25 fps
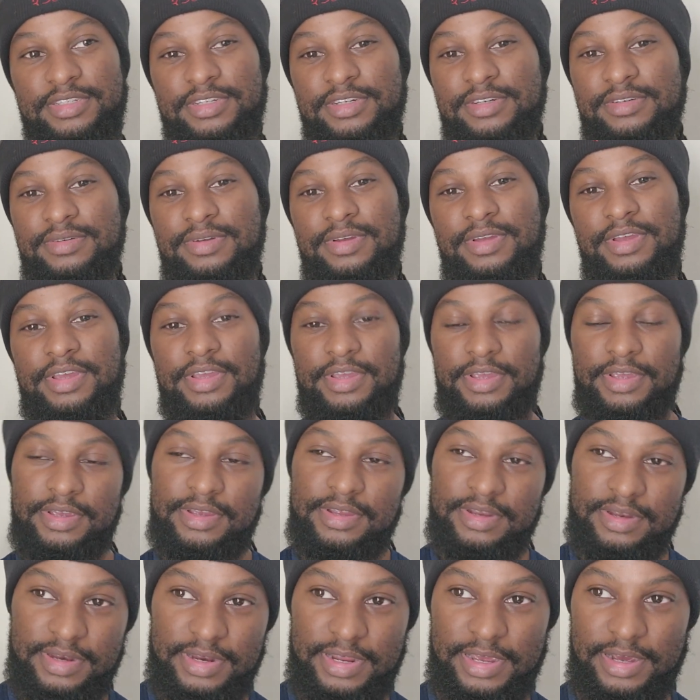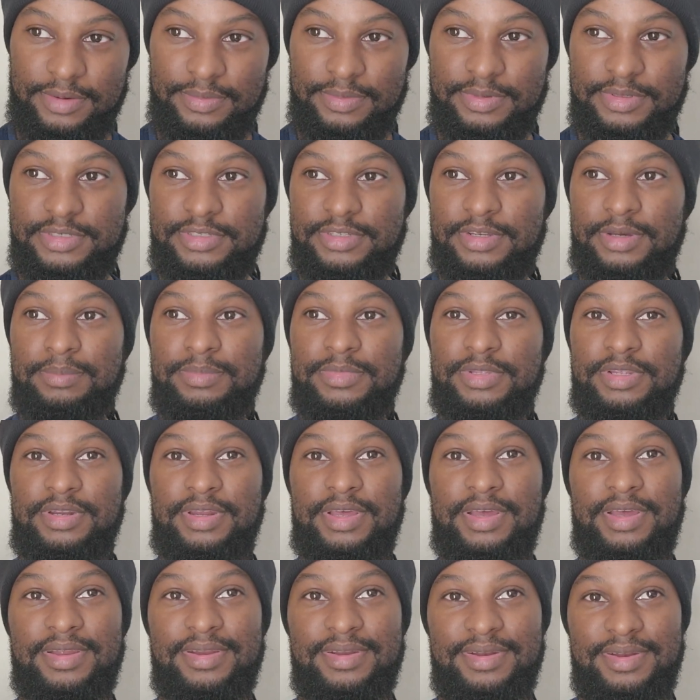So that was something
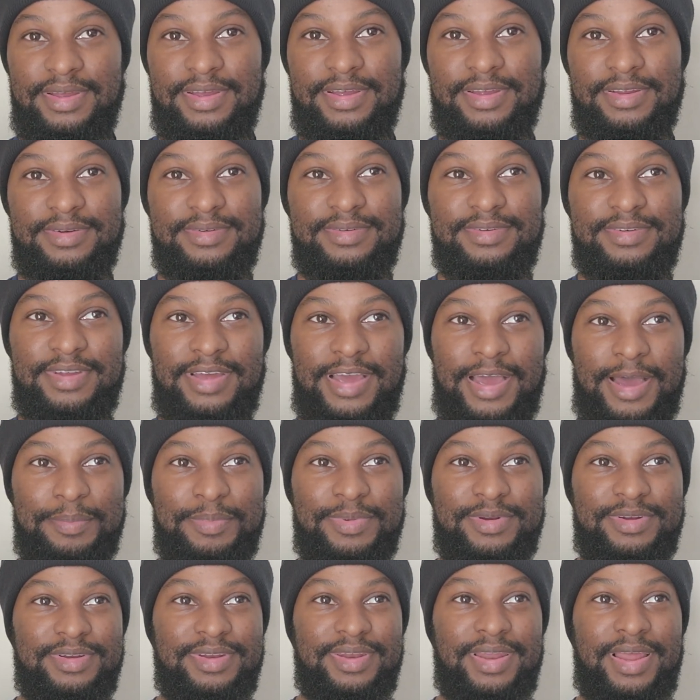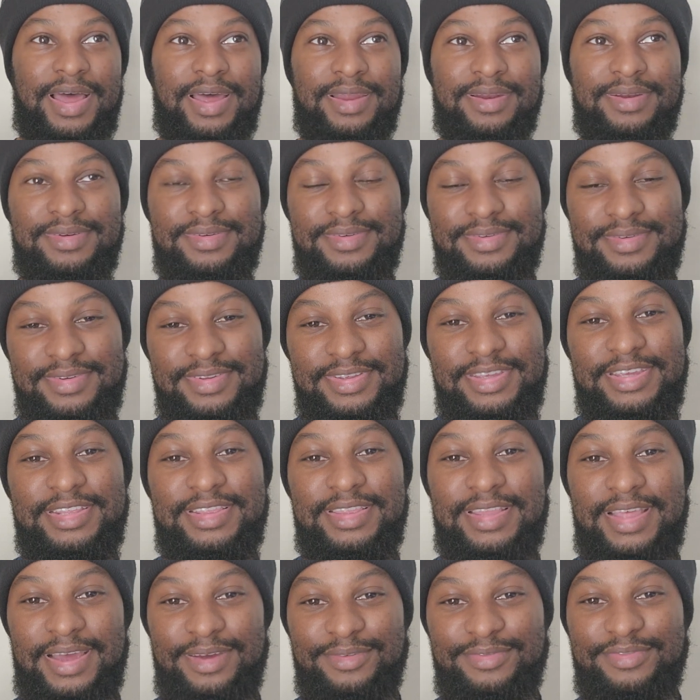that happened a lot
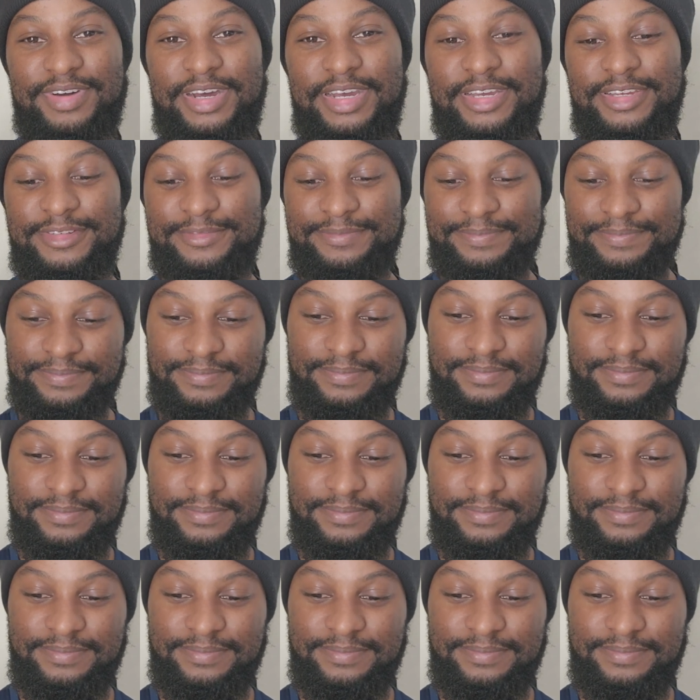in that fight.